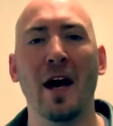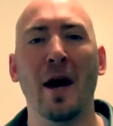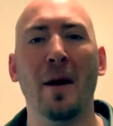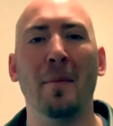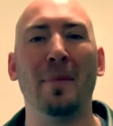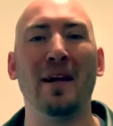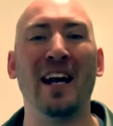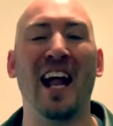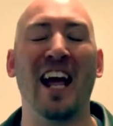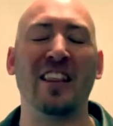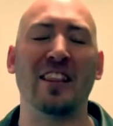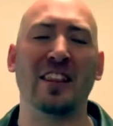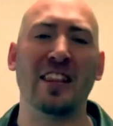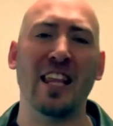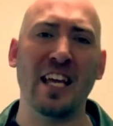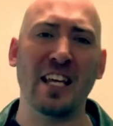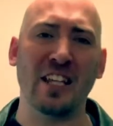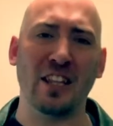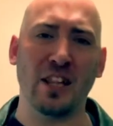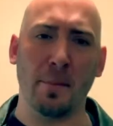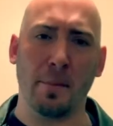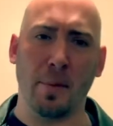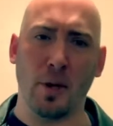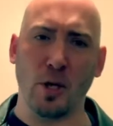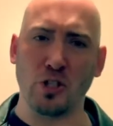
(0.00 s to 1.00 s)
But I think
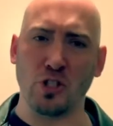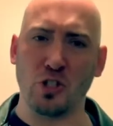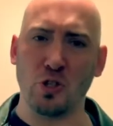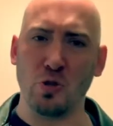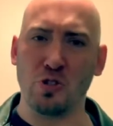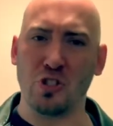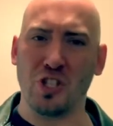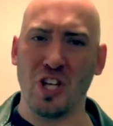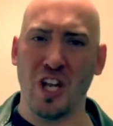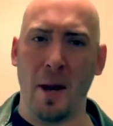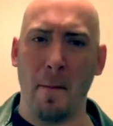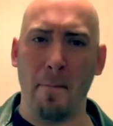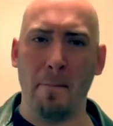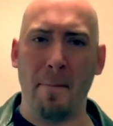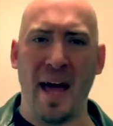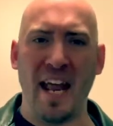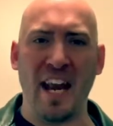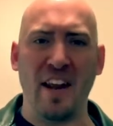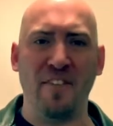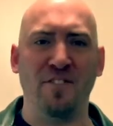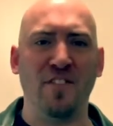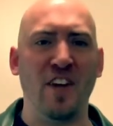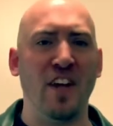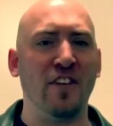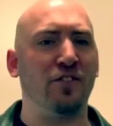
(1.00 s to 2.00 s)
the person who's going to
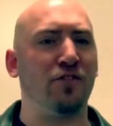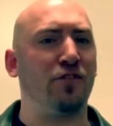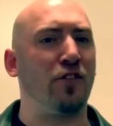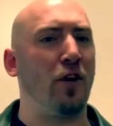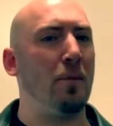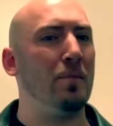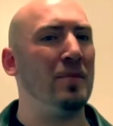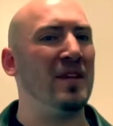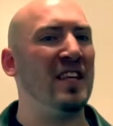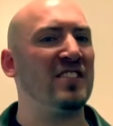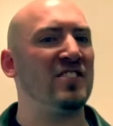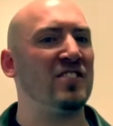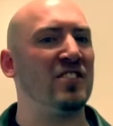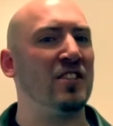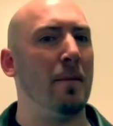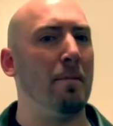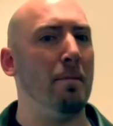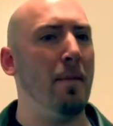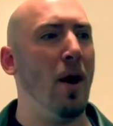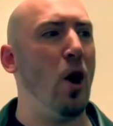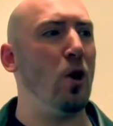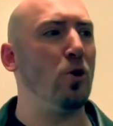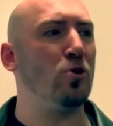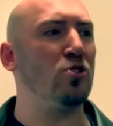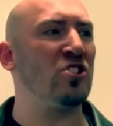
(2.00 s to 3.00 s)
benefit from this the
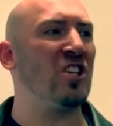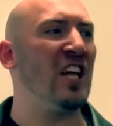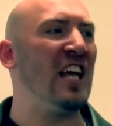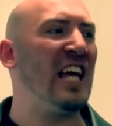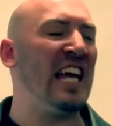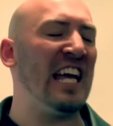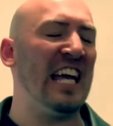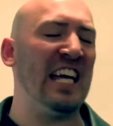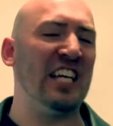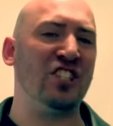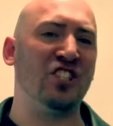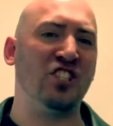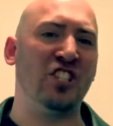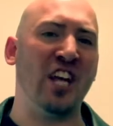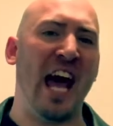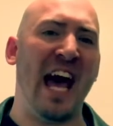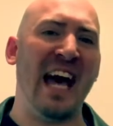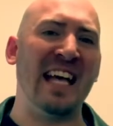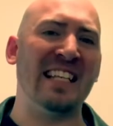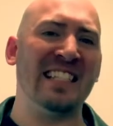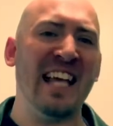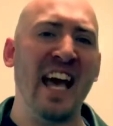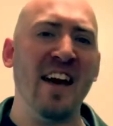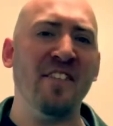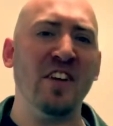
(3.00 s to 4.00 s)
most is
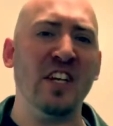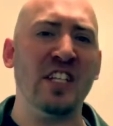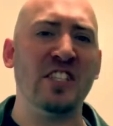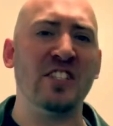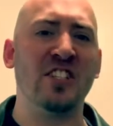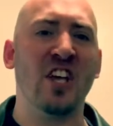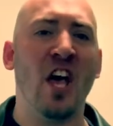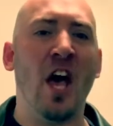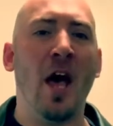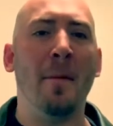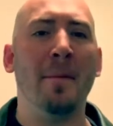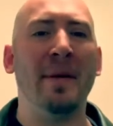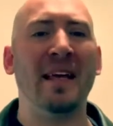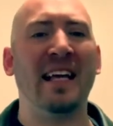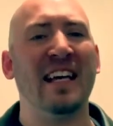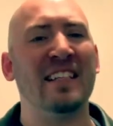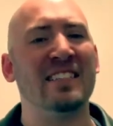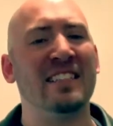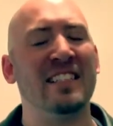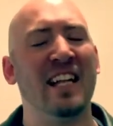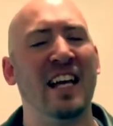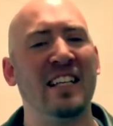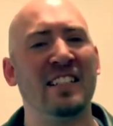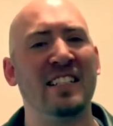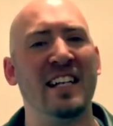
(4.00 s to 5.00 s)
Chaz Evans, because
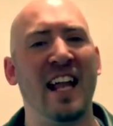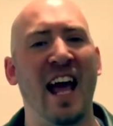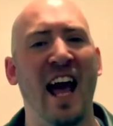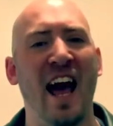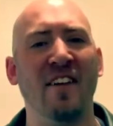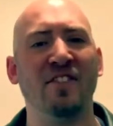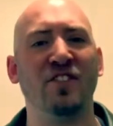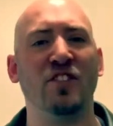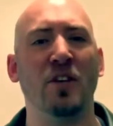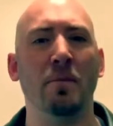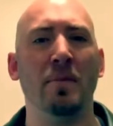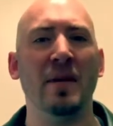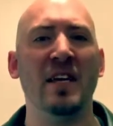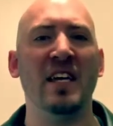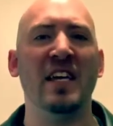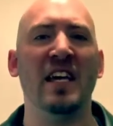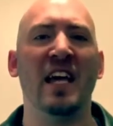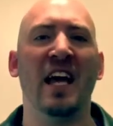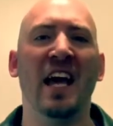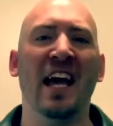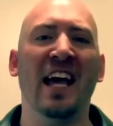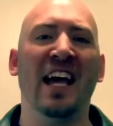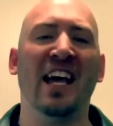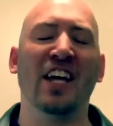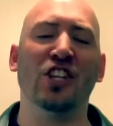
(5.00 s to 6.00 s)
he doesn't have to be
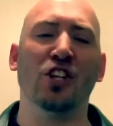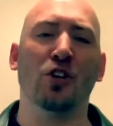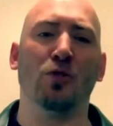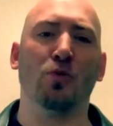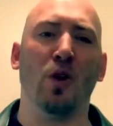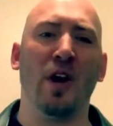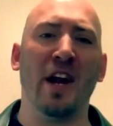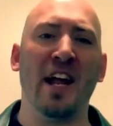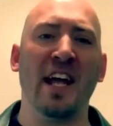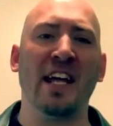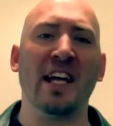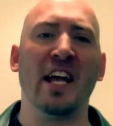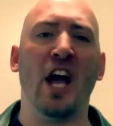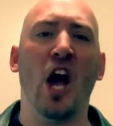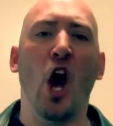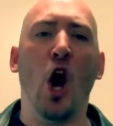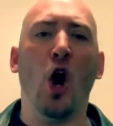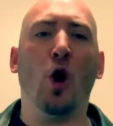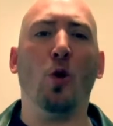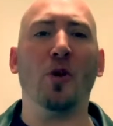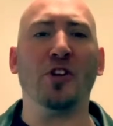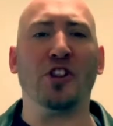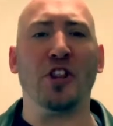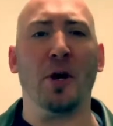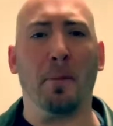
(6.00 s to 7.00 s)
in the ring
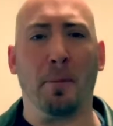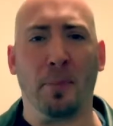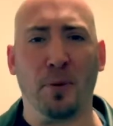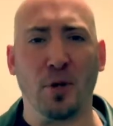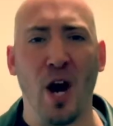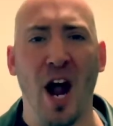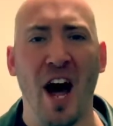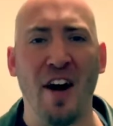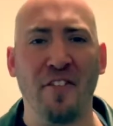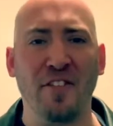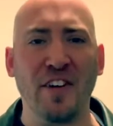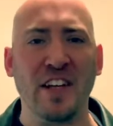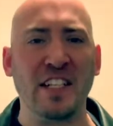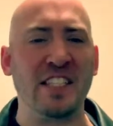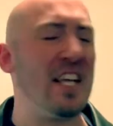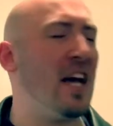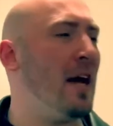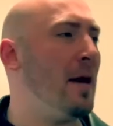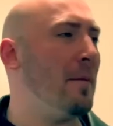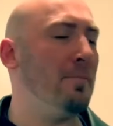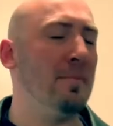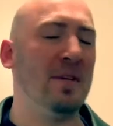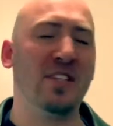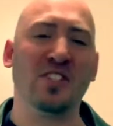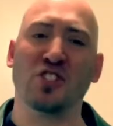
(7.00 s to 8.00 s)
with a prophet,
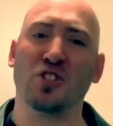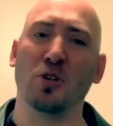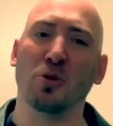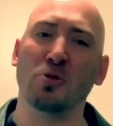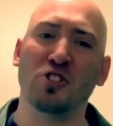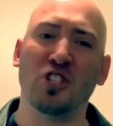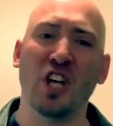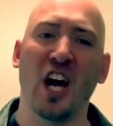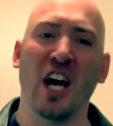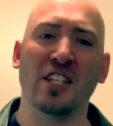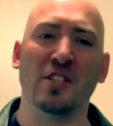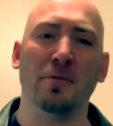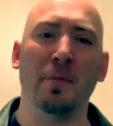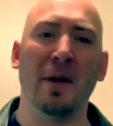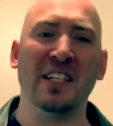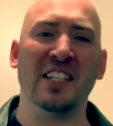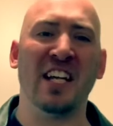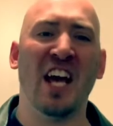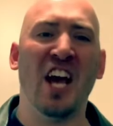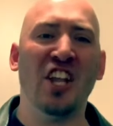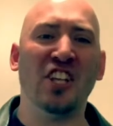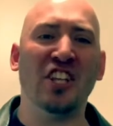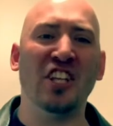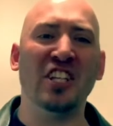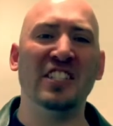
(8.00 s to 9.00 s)
Mr. Judgment,
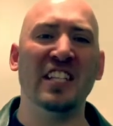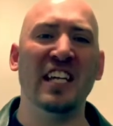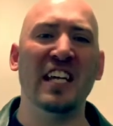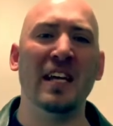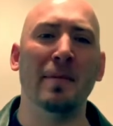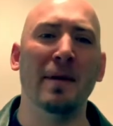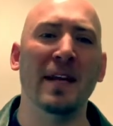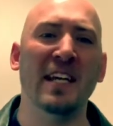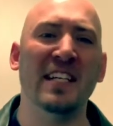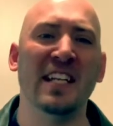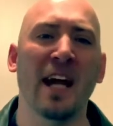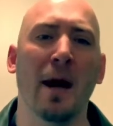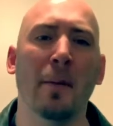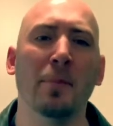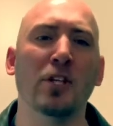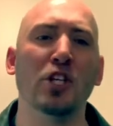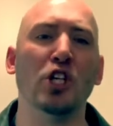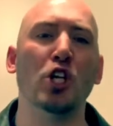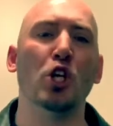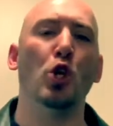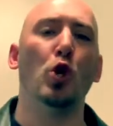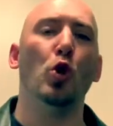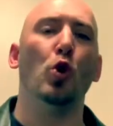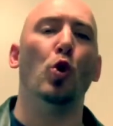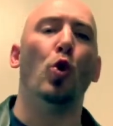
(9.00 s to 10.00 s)
the
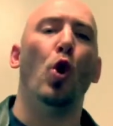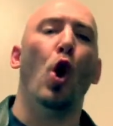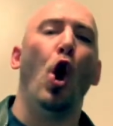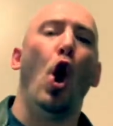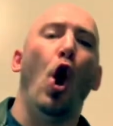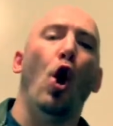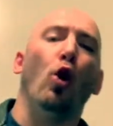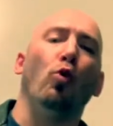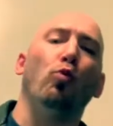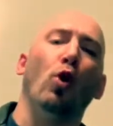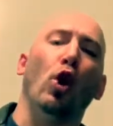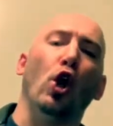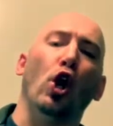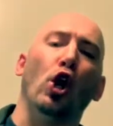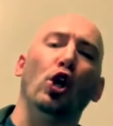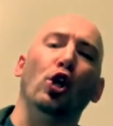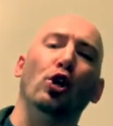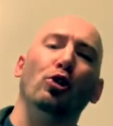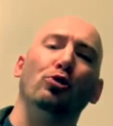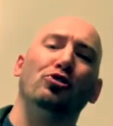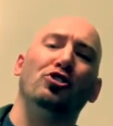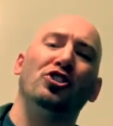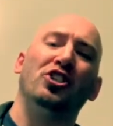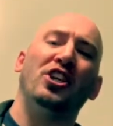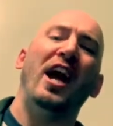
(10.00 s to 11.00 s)
DBW
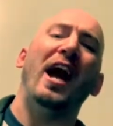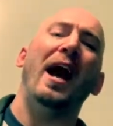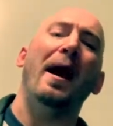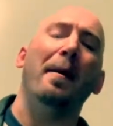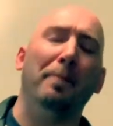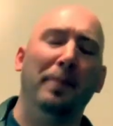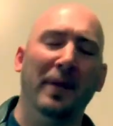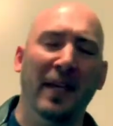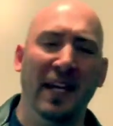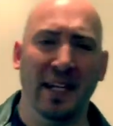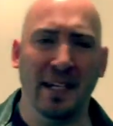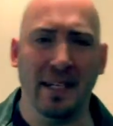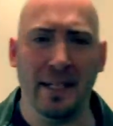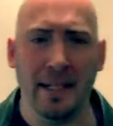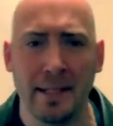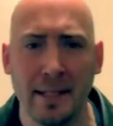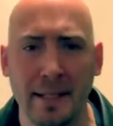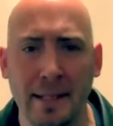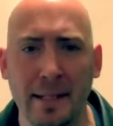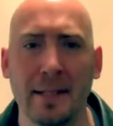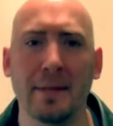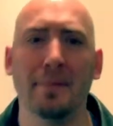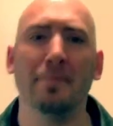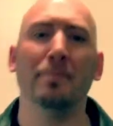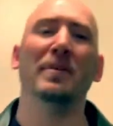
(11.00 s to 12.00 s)
World Champion,
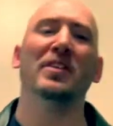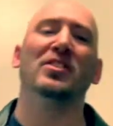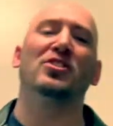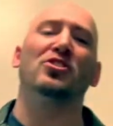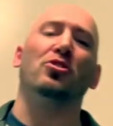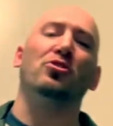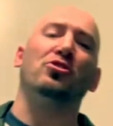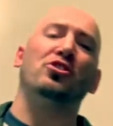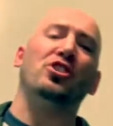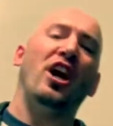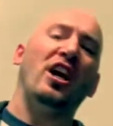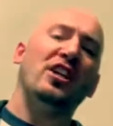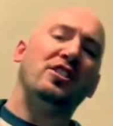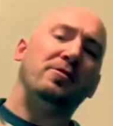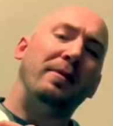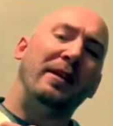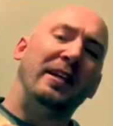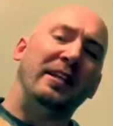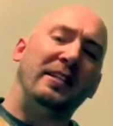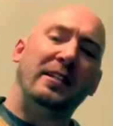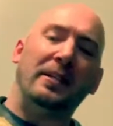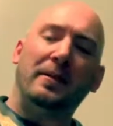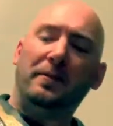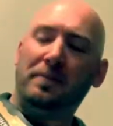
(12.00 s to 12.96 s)
Mr. Judgment,